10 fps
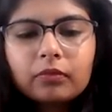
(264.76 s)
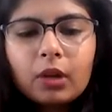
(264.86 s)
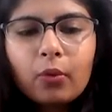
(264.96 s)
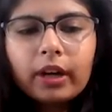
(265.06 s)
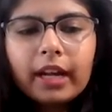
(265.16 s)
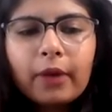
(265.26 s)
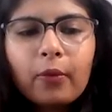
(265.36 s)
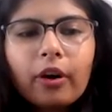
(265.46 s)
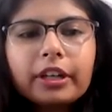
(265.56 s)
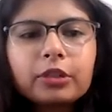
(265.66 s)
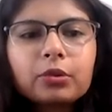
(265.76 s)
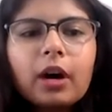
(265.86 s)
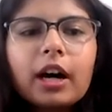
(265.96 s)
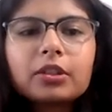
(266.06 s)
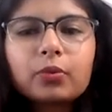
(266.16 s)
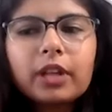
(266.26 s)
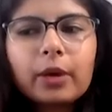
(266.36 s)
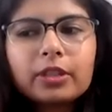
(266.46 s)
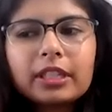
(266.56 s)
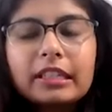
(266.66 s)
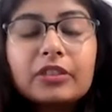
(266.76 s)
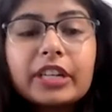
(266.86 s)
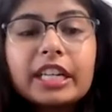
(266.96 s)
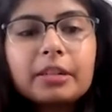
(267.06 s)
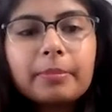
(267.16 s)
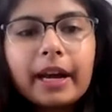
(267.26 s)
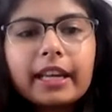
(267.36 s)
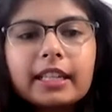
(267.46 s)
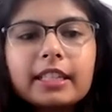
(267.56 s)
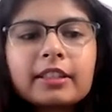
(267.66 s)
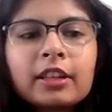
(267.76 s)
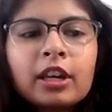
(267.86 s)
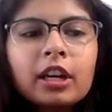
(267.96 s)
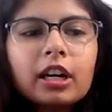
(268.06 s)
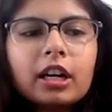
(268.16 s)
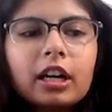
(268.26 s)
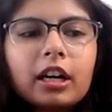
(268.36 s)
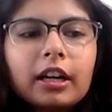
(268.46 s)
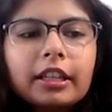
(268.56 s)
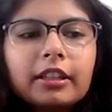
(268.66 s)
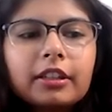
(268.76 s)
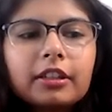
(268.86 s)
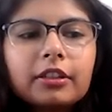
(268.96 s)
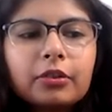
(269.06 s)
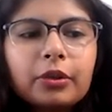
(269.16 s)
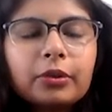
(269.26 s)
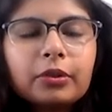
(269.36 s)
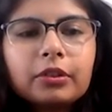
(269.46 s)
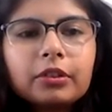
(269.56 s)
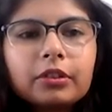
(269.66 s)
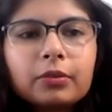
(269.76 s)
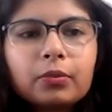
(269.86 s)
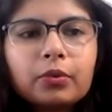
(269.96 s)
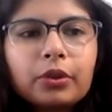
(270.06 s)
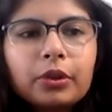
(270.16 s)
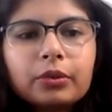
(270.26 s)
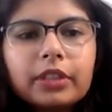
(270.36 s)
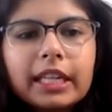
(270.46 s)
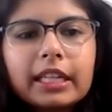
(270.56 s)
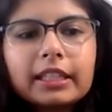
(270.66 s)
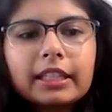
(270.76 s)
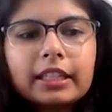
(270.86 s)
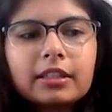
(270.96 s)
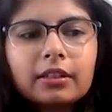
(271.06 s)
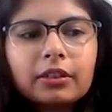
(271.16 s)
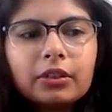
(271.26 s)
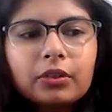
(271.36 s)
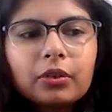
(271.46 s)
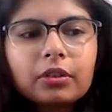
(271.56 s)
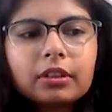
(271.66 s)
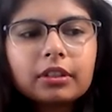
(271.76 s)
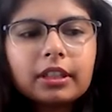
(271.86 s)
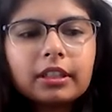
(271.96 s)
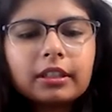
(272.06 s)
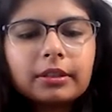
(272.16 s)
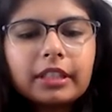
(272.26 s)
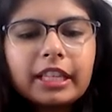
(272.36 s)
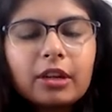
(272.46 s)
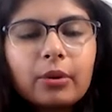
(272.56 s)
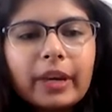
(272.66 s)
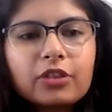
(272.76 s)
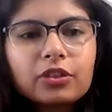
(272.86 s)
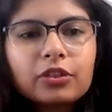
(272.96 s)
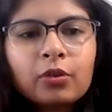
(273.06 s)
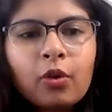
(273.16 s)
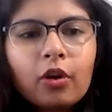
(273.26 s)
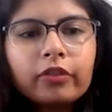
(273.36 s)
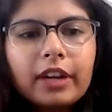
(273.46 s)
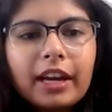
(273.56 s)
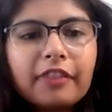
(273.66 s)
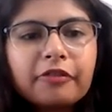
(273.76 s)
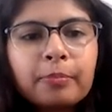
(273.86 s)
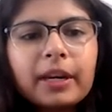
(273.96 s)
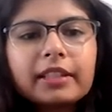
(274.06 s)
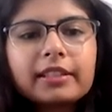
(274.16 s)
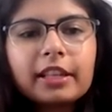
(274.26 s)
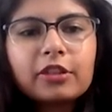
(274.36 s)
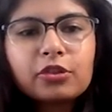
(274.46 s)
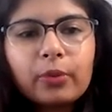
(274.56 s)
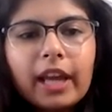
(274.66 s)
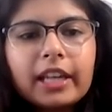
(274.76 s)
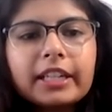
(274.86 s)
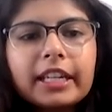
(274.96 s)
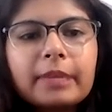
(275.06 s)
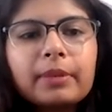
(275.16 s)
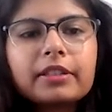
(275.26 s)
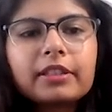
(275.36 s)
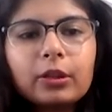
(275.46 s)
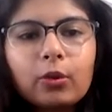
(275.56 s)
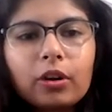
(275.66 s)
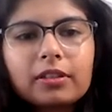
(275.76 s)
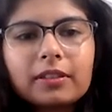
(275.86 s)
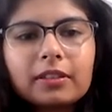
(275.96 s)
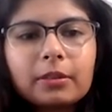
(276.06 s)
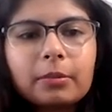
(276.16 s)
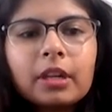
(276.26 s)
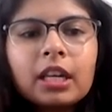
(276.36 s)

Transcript: what I wanted to ask, what I was intrigued by is, do you think that, you know, the equation of love plus sensuality plus eroticism